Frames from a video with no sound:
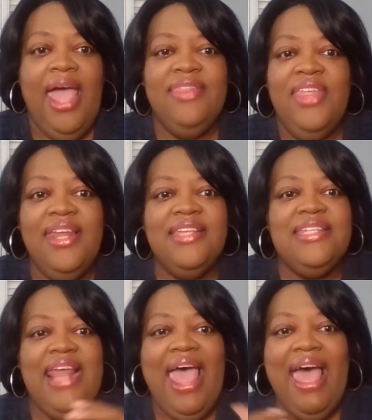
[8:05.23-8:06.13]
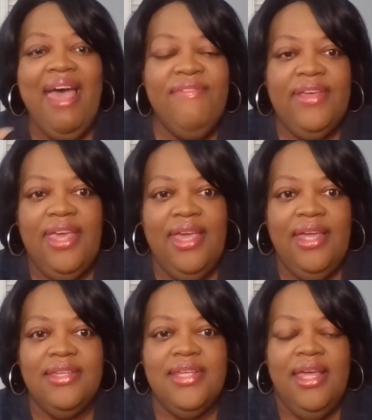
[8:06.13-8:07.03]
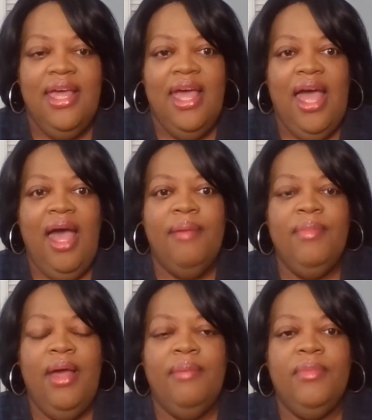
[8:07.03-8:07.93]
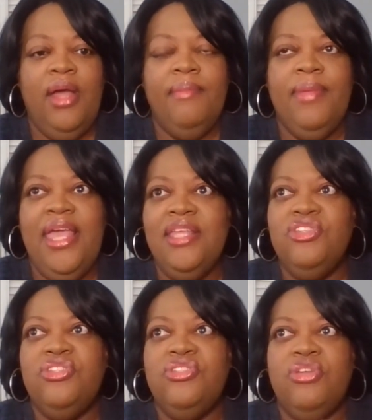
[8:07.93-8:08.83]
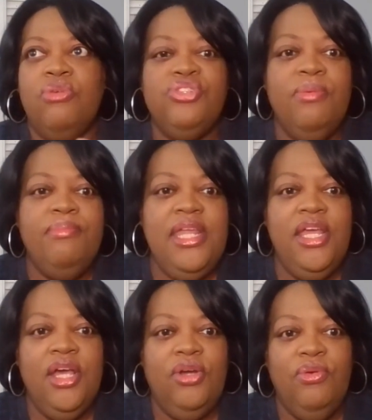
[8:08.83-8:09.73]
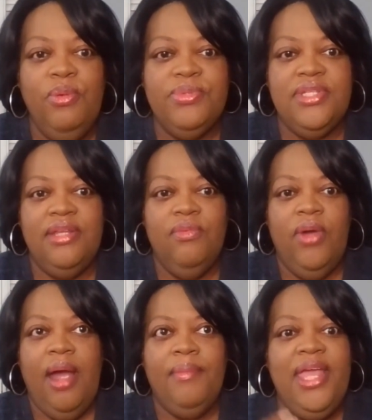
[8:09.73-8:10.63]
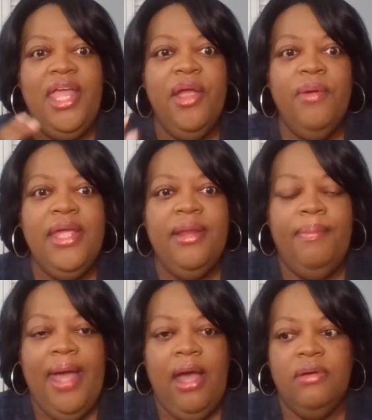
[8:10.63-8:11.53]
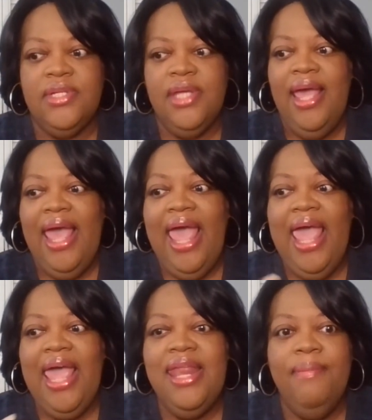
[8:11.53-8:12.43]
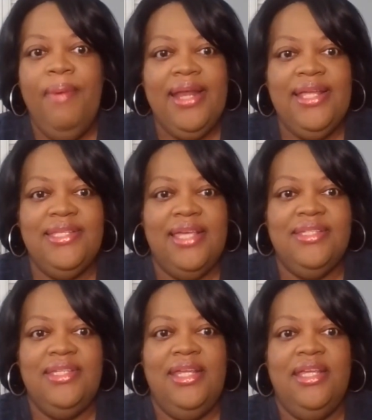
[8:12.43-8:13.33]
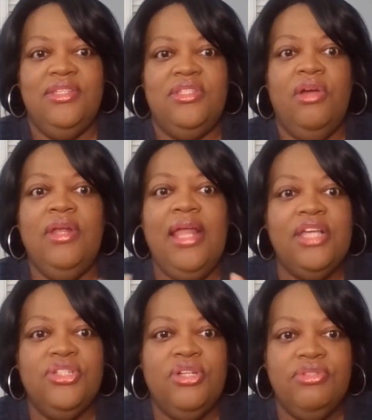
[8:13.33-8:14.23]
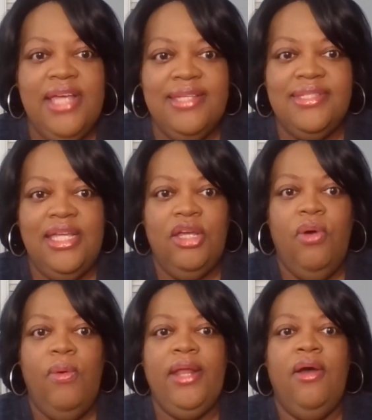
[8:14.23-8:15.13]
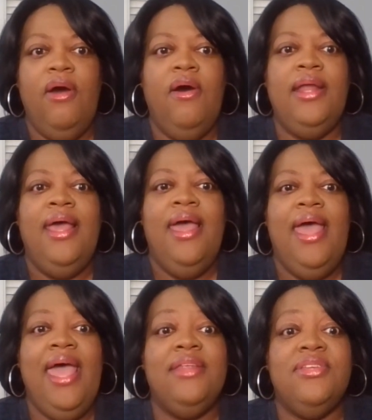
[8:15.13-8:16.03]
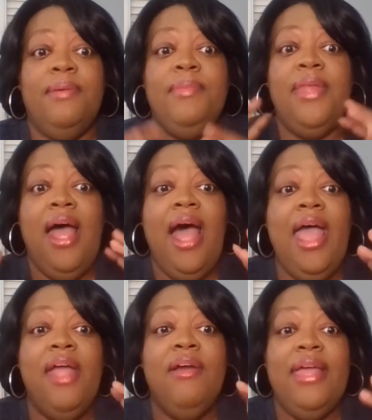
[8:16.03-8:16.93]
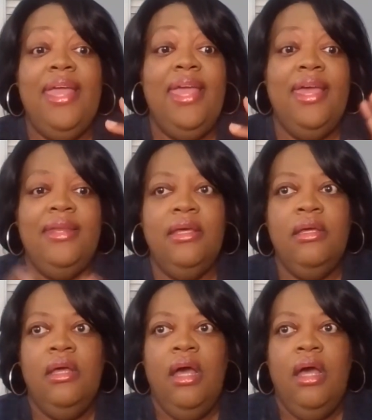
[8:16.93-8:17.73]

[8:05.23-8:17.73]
And then as an advocate, I'm in social media groups, and I'm hearing about antibody testing and serological testing going on at some of the higher end